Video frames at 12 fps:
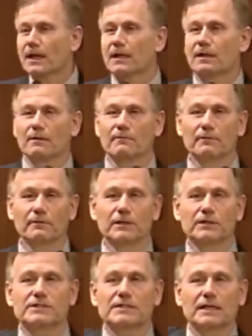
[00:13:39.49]
uh,
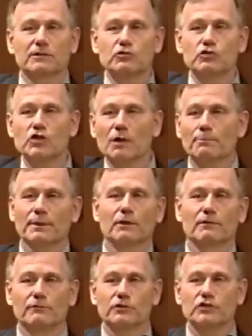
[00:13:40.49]
sudden jumping
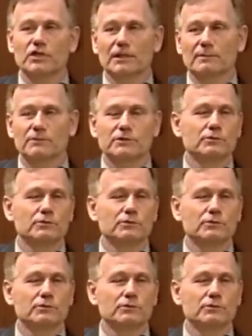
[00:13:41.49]
of regimes